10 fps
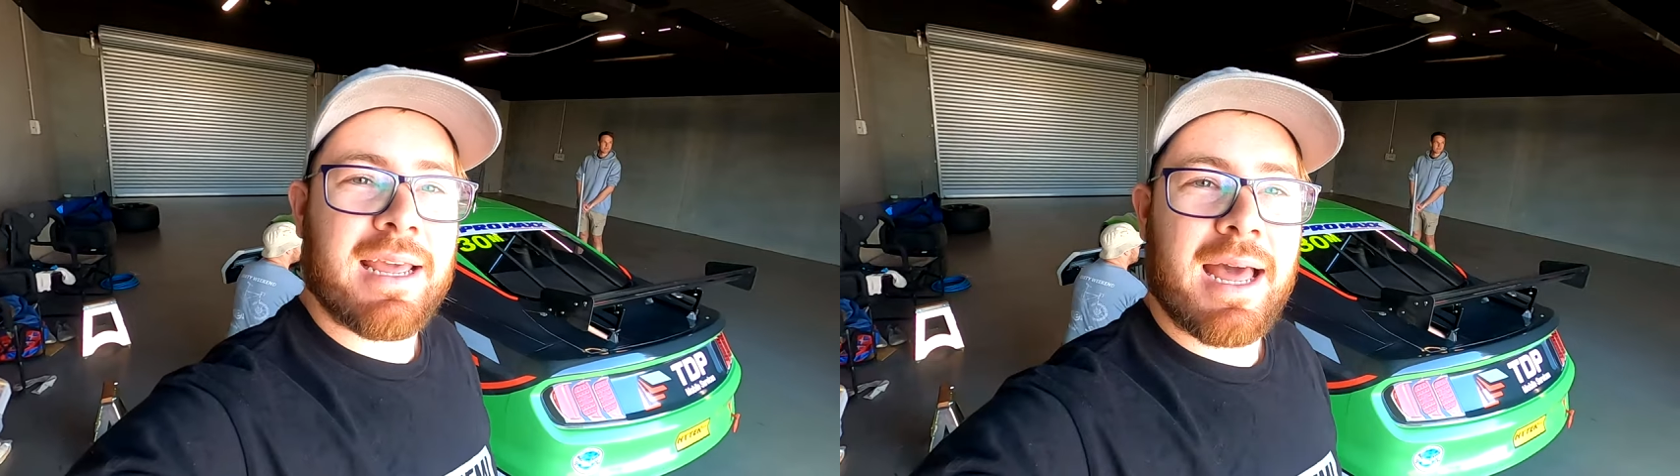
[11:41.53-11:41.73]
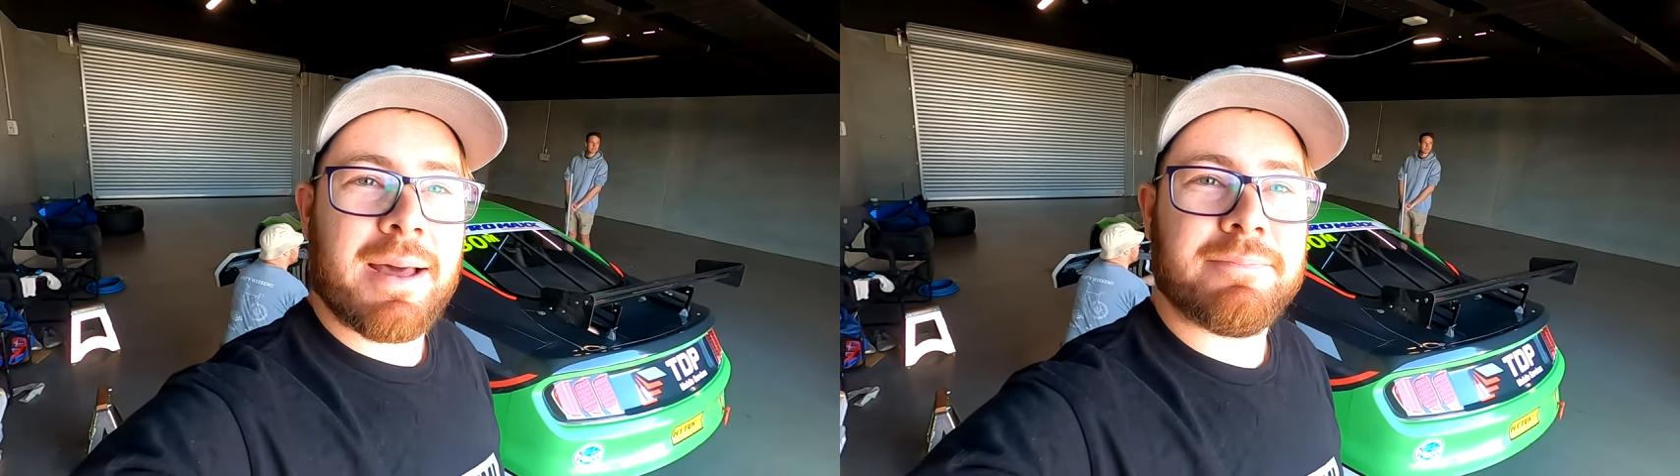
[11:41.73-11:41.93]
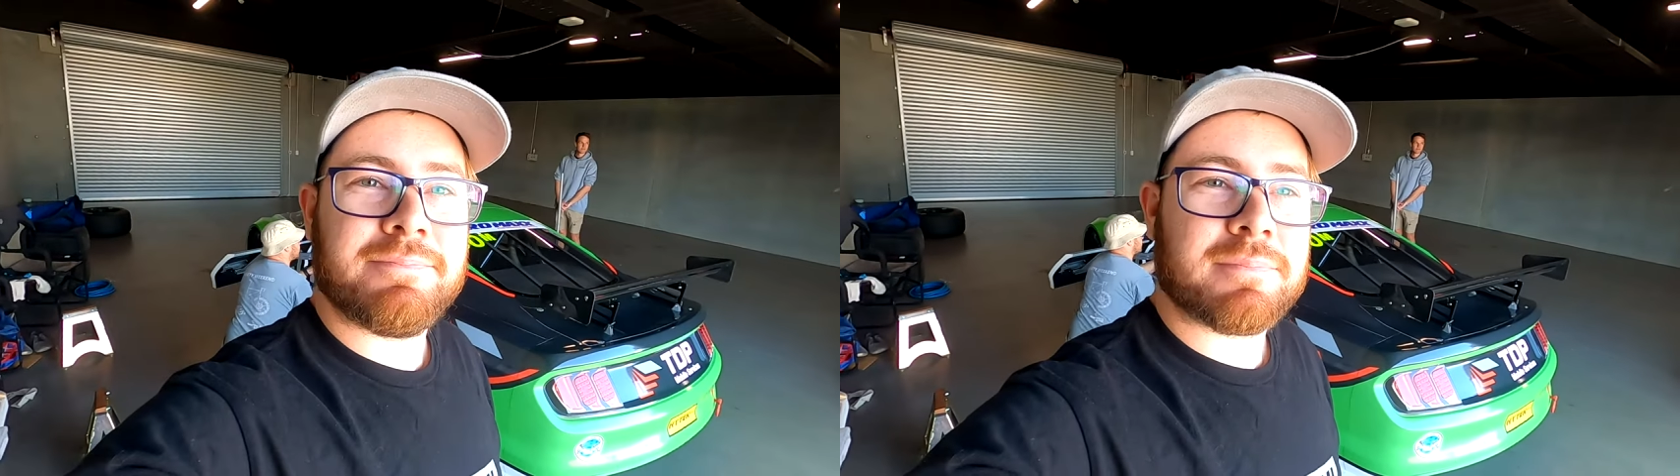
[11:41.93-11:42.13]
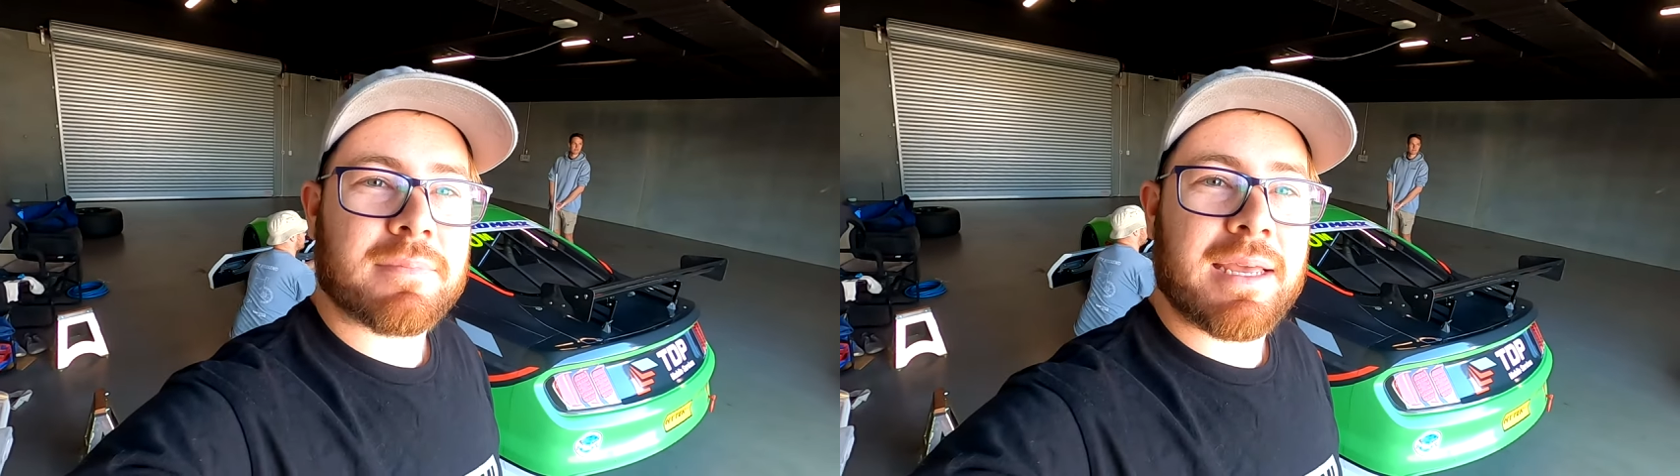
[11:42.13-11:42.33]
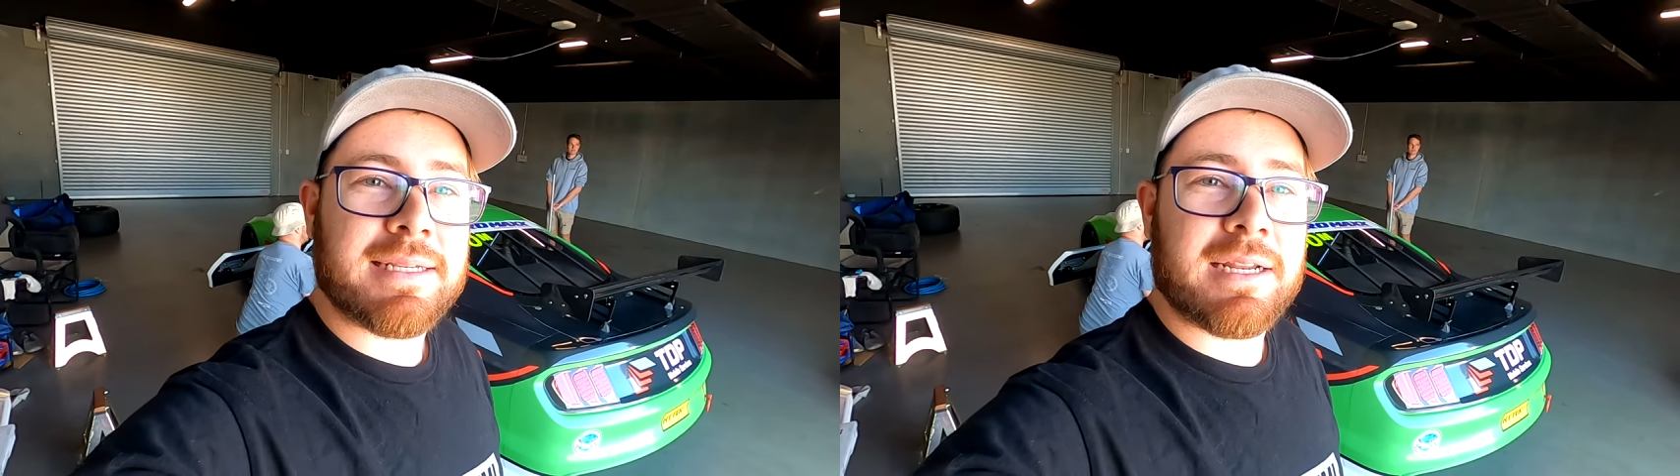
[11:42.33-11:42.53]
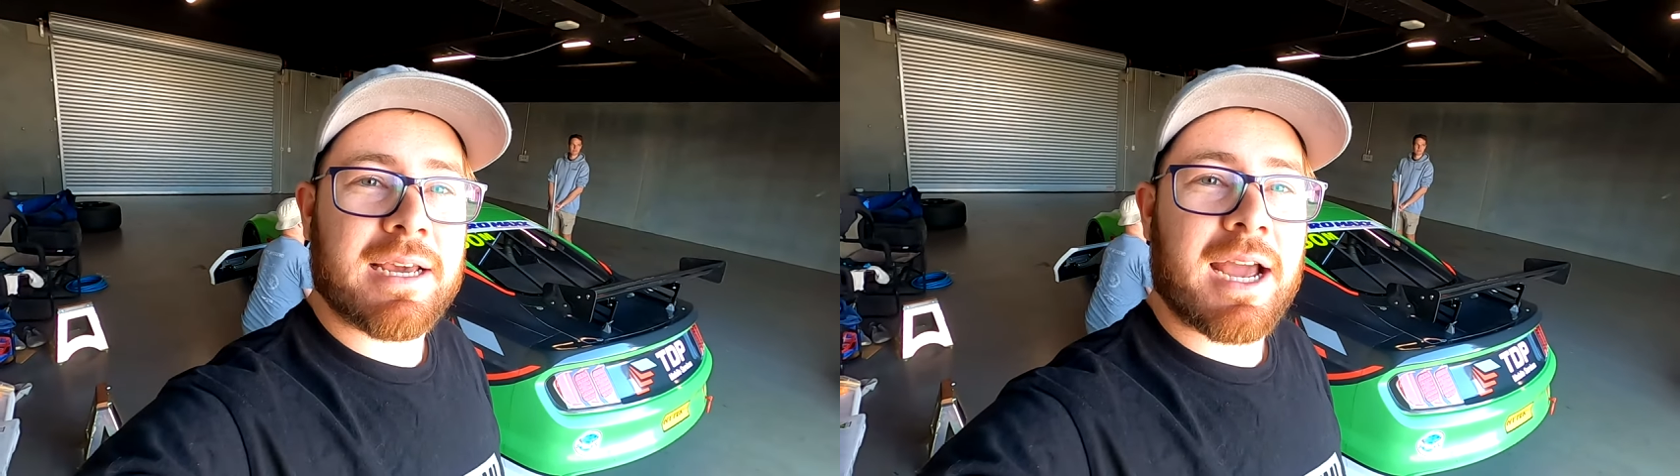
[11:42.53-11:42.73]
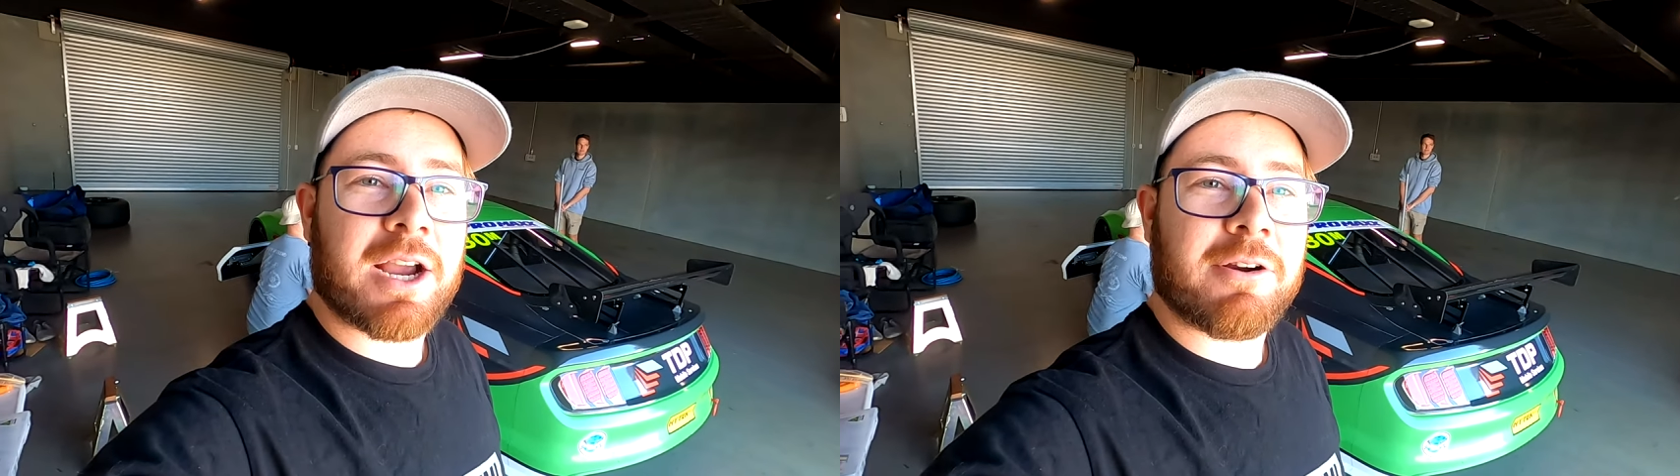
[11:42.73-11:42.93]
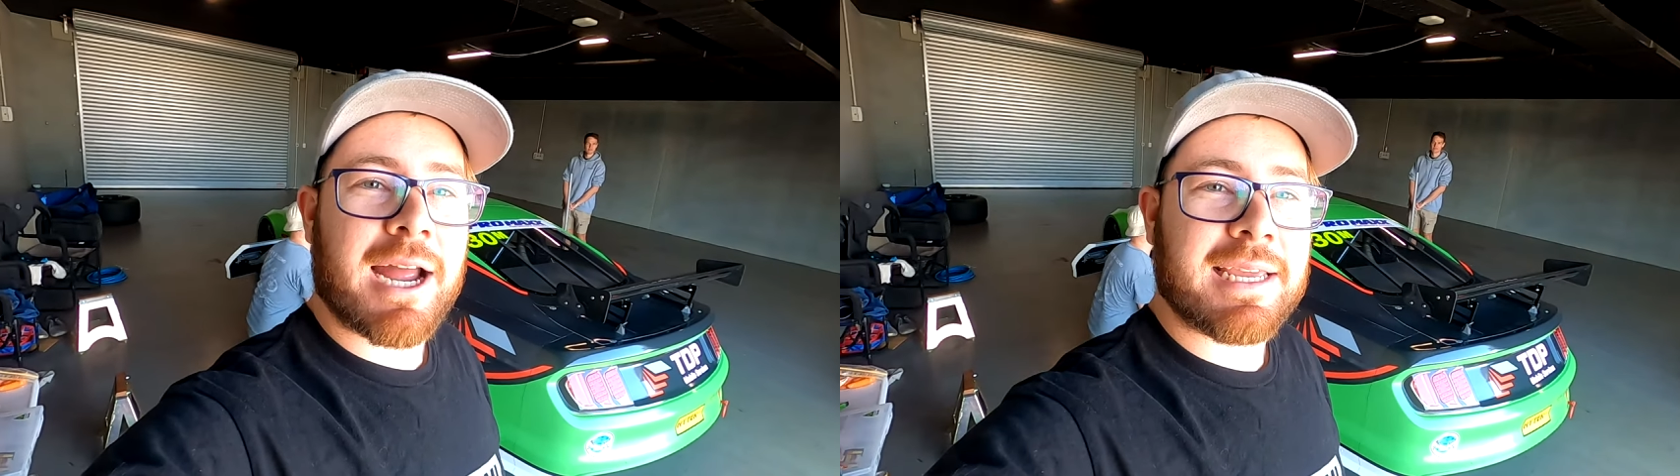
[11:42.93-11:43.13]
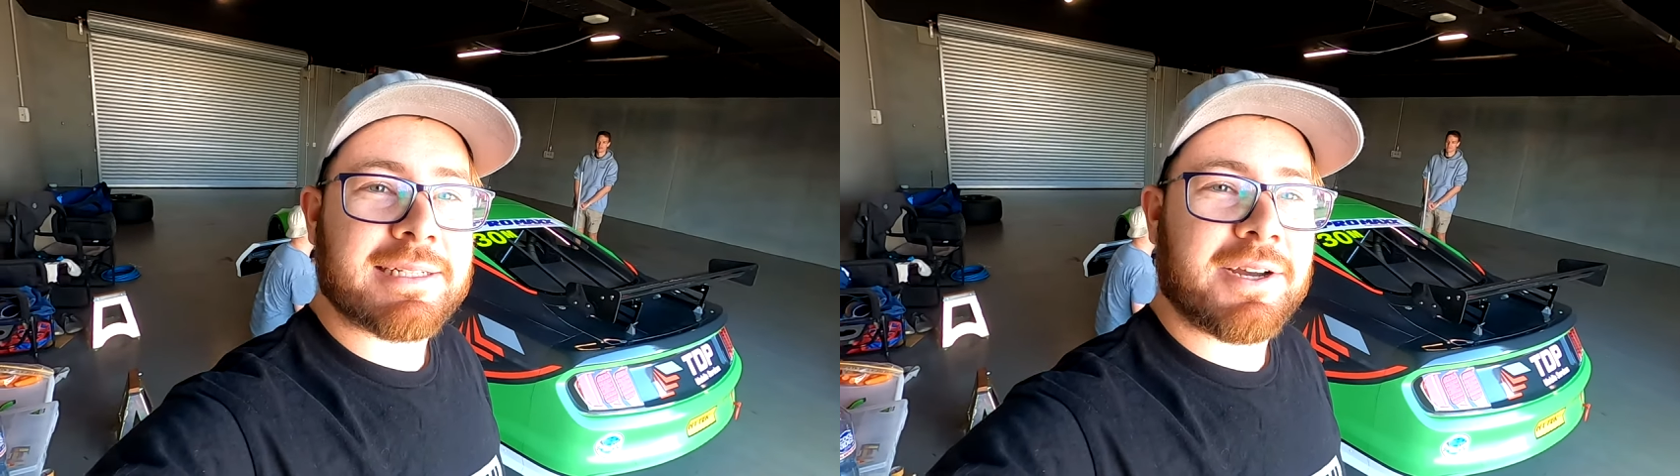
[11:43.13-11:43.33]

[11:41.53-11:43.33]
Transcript: Um, he did a, a cracker